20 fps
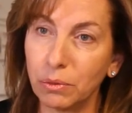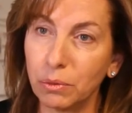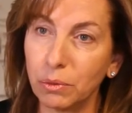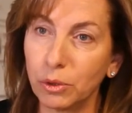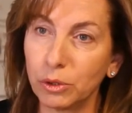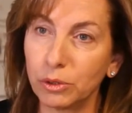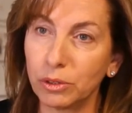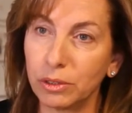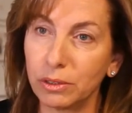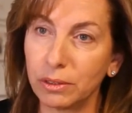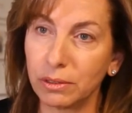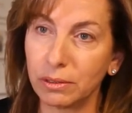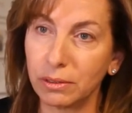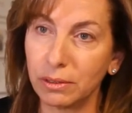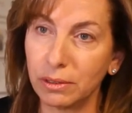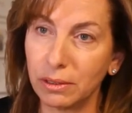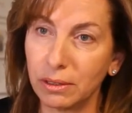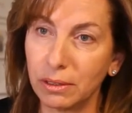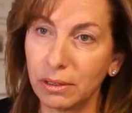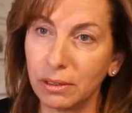water
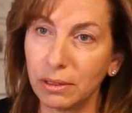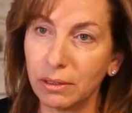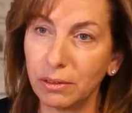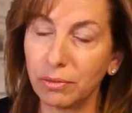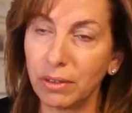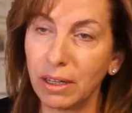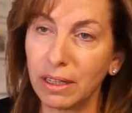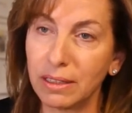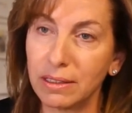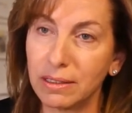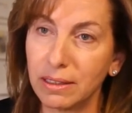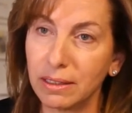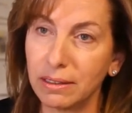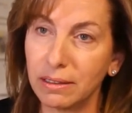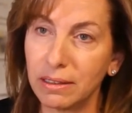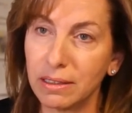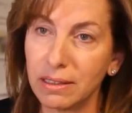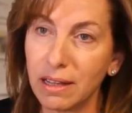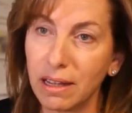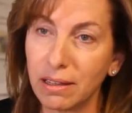floods
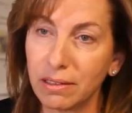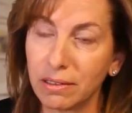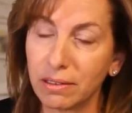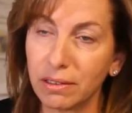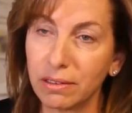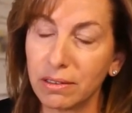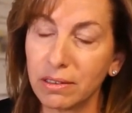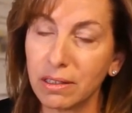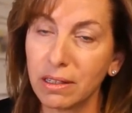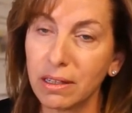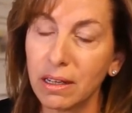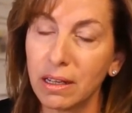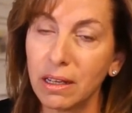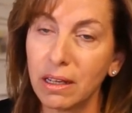and disasters.